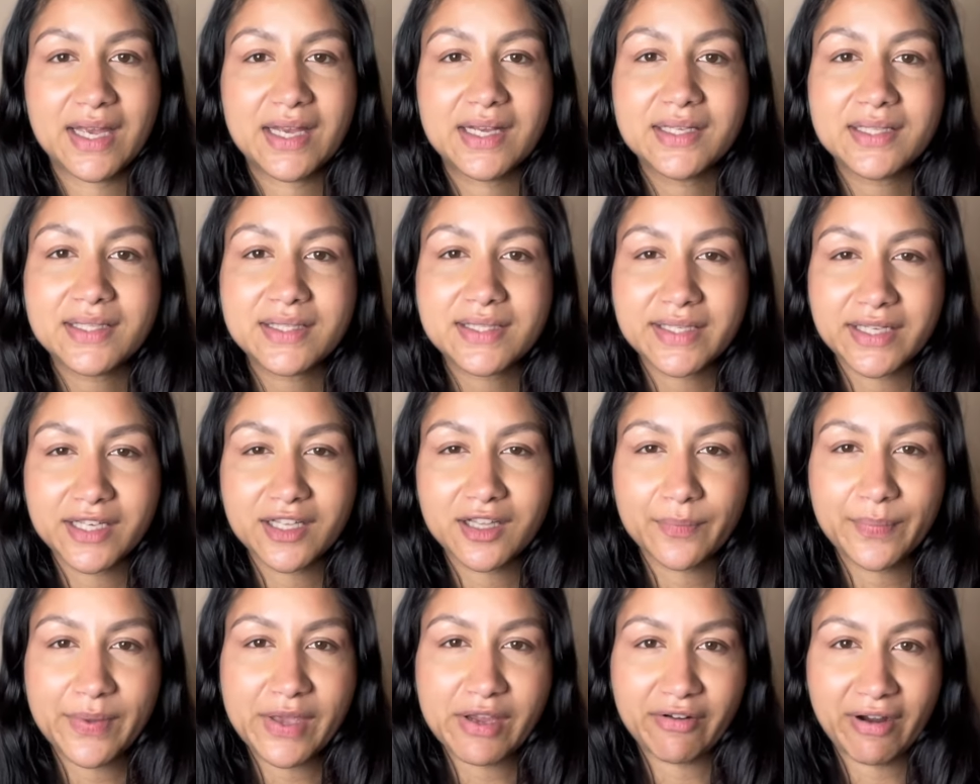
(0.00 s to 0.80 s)

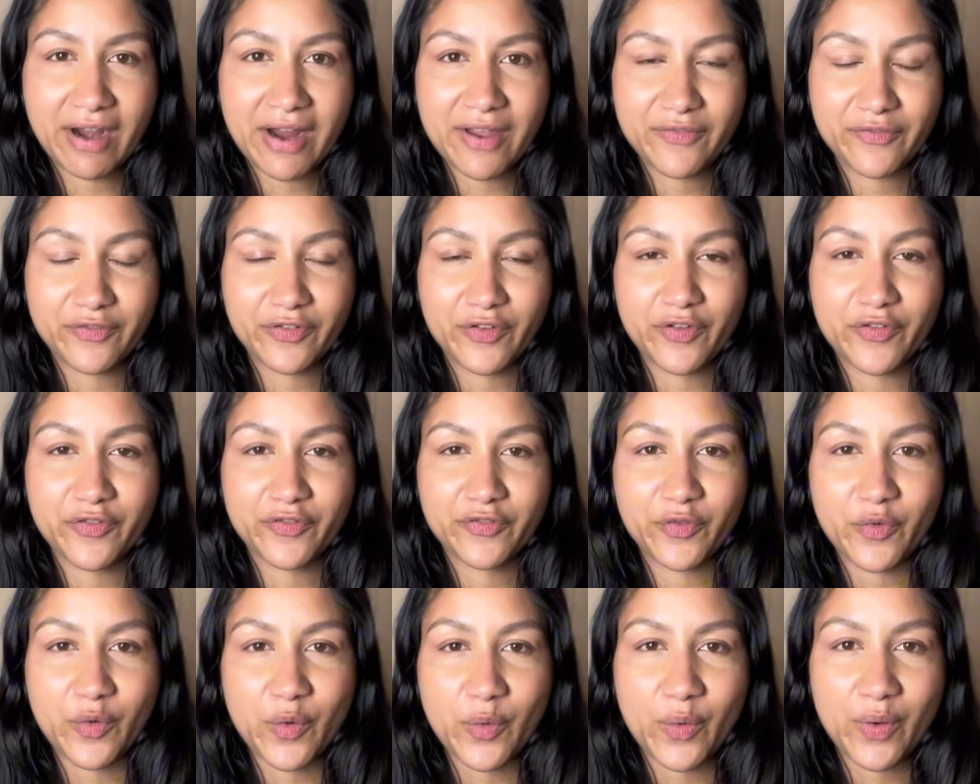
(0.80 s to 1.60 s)
still be grateful
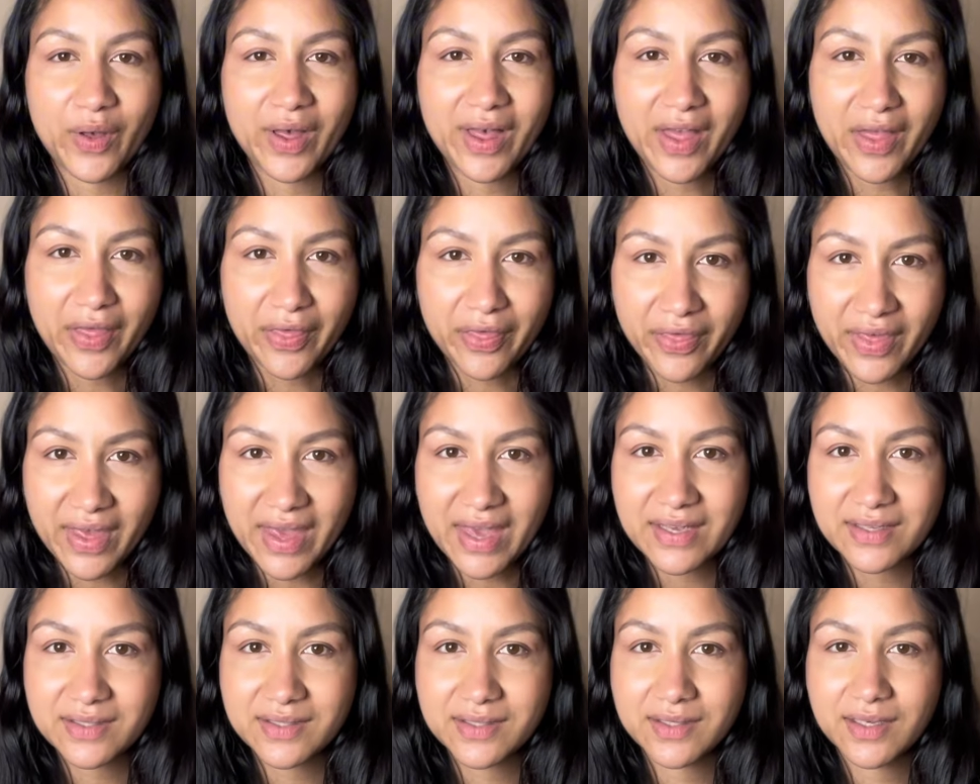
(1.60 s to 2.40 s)
for
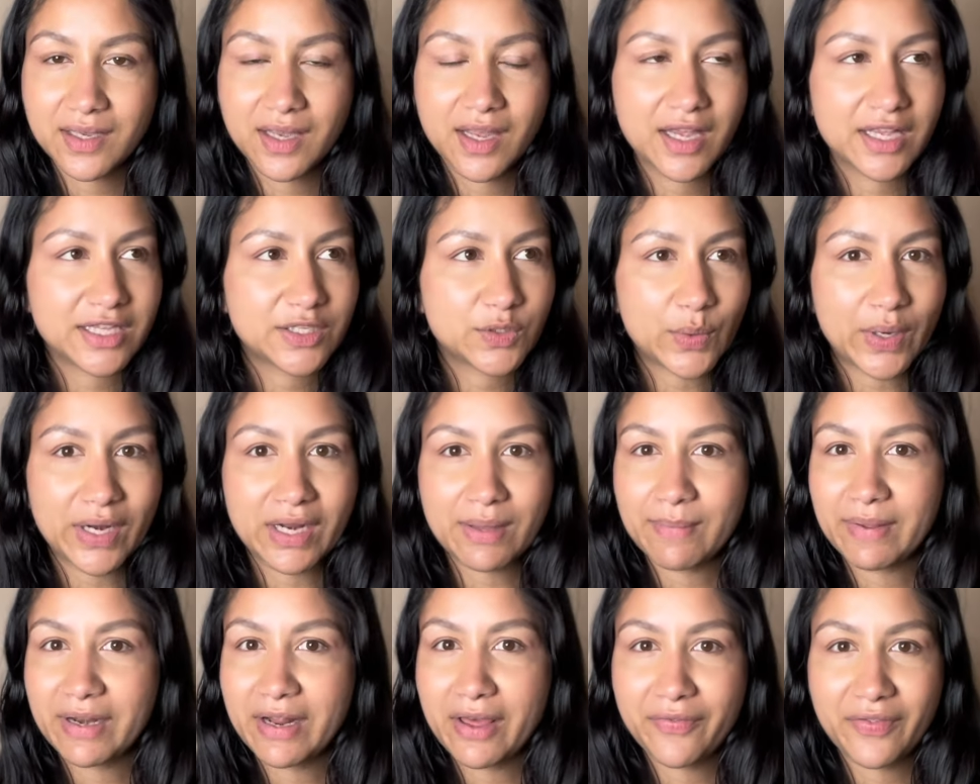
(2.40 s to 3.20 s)
this
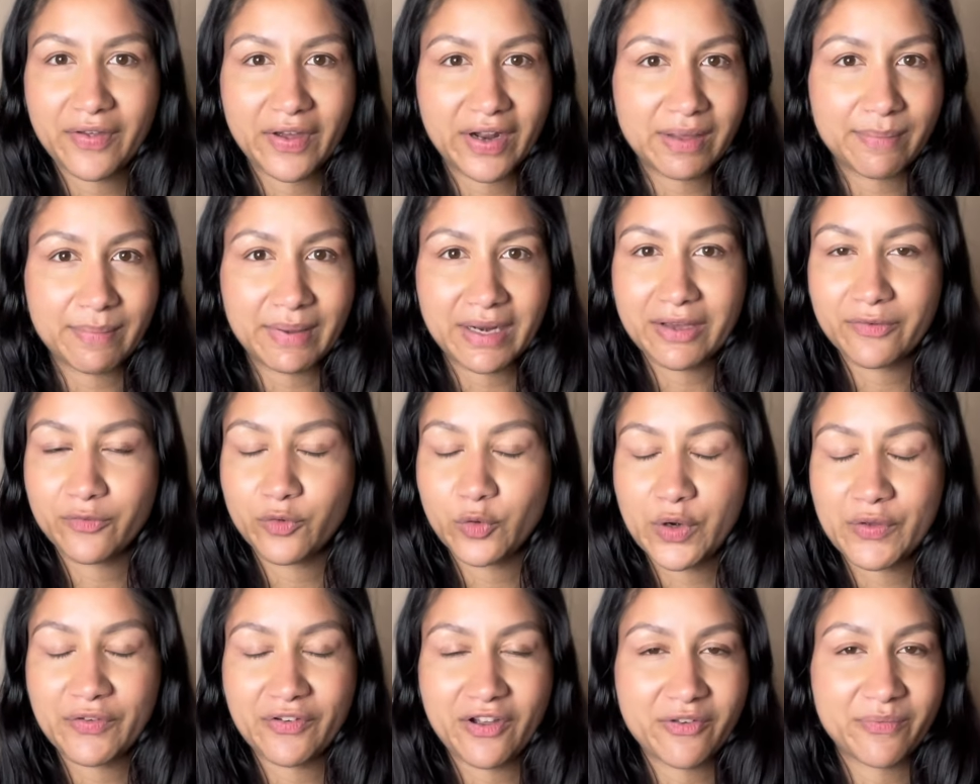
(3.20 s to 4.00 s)
20-minute, 30-minute,
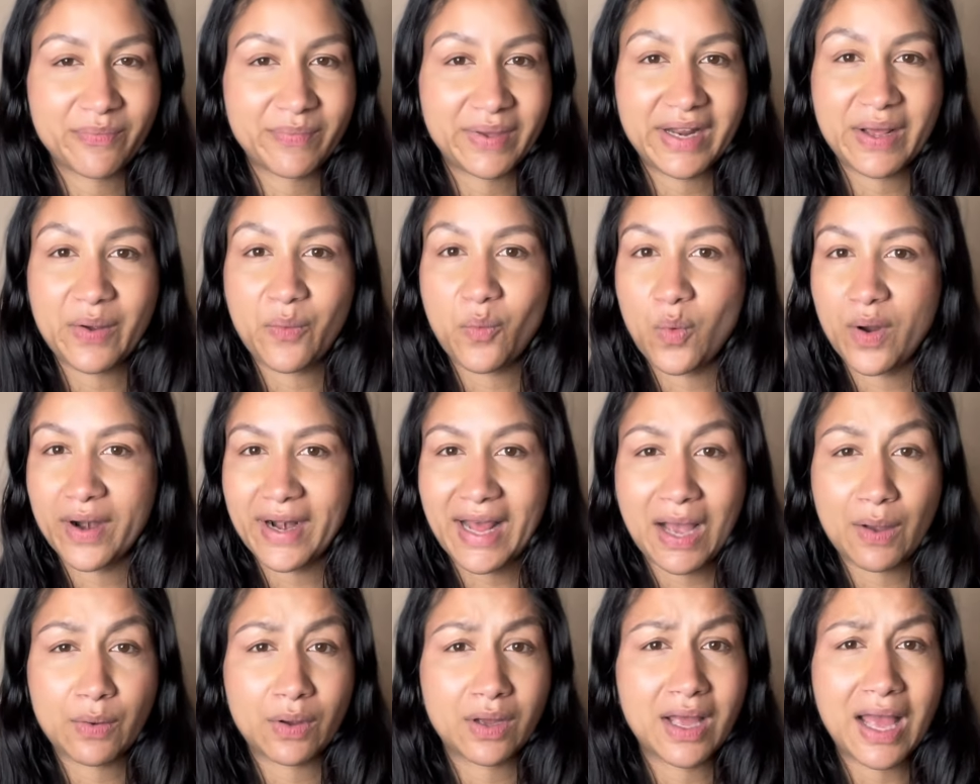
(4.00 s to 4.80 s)
45-minute, 1
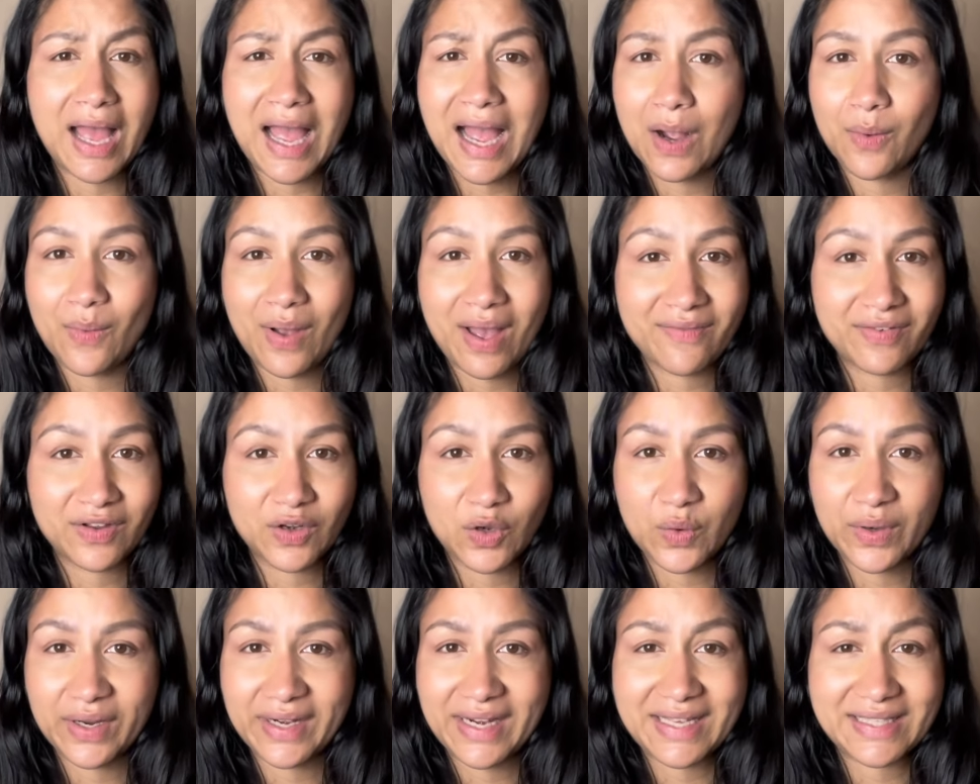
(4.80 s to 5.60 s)
hour, however
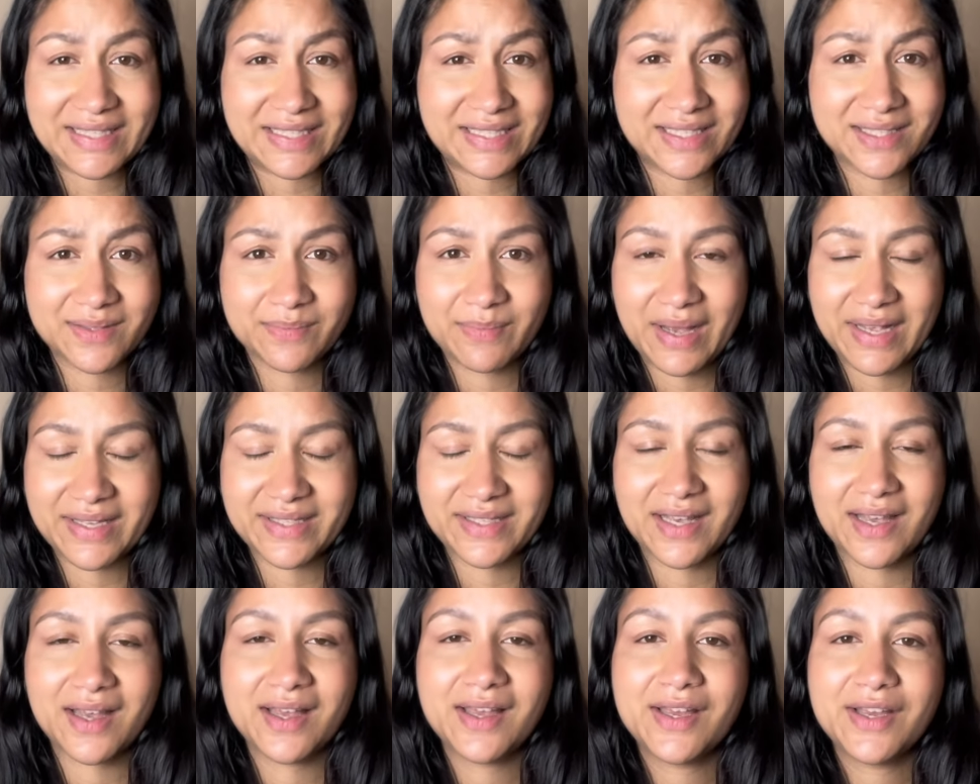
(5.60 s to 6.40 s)
long it is, it doesn't
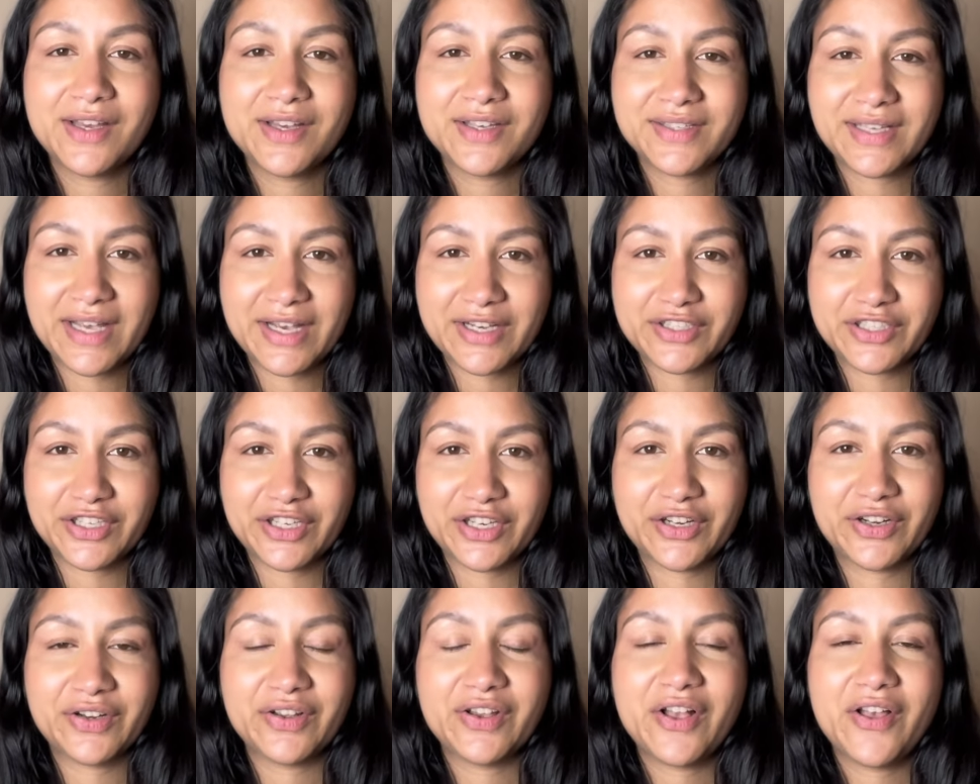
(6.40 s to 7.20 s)
matter,
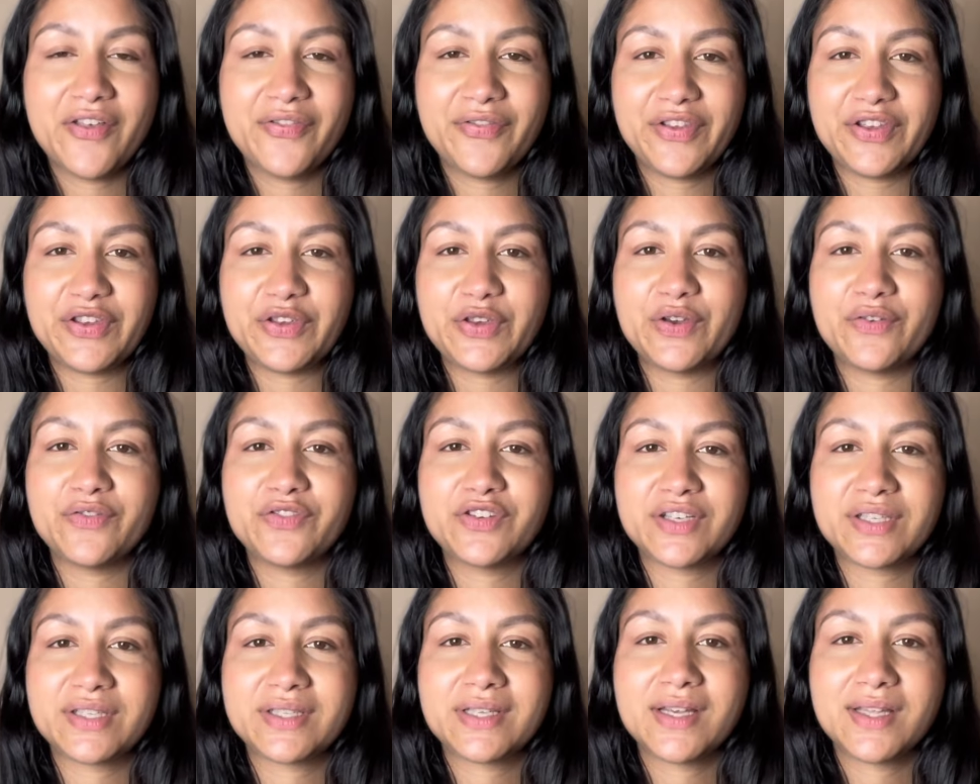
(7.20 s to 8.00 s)
session that you have
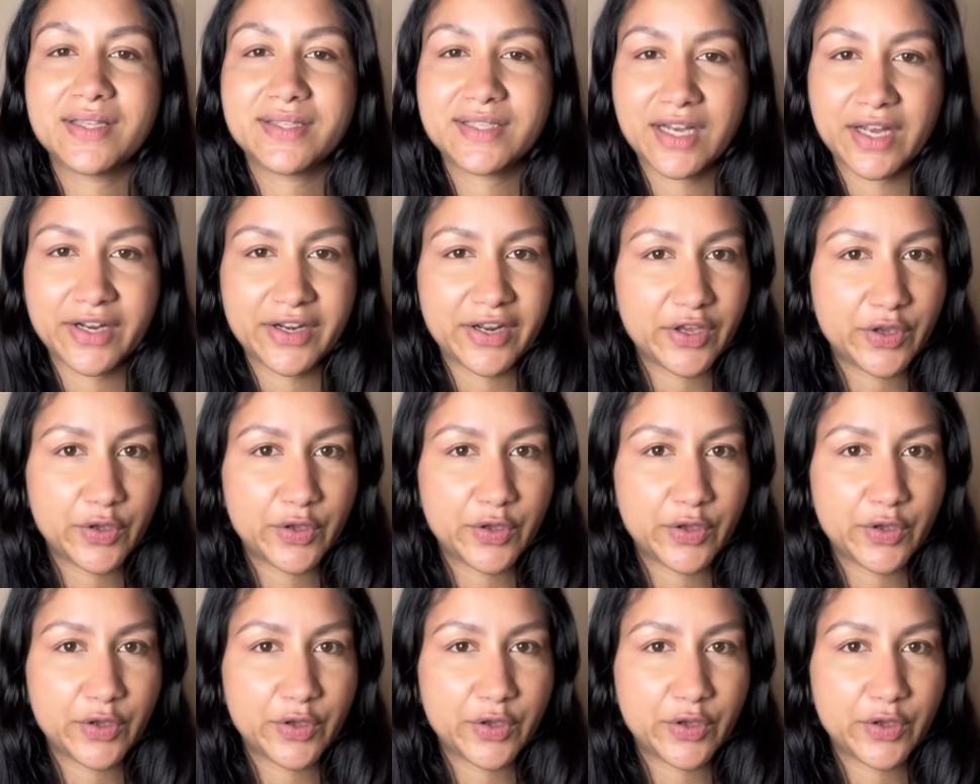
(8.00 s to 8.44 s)
just done.